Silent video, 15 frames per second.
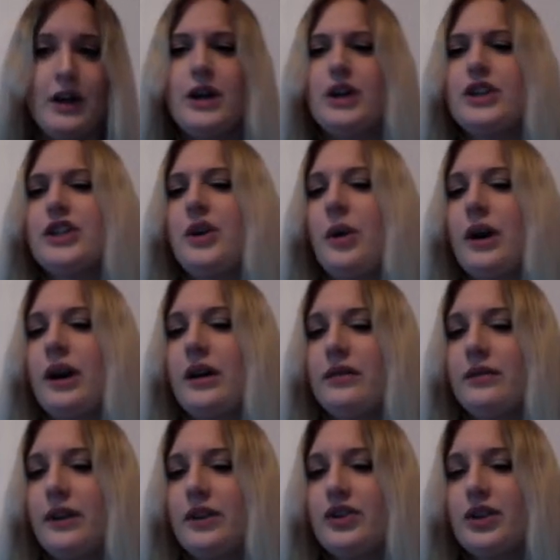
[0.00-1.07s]
So a
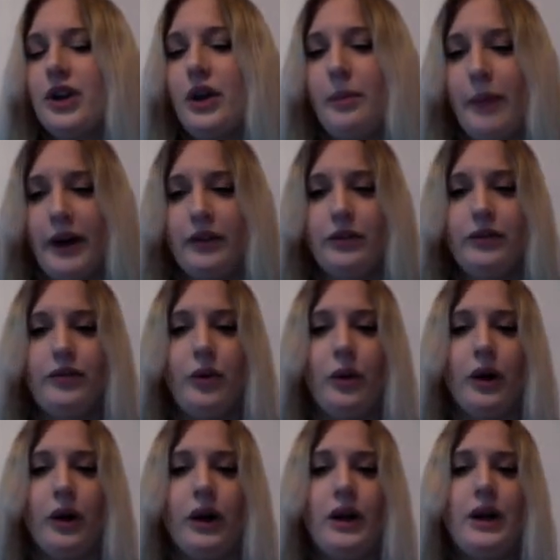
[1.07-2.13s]
conventional metaphor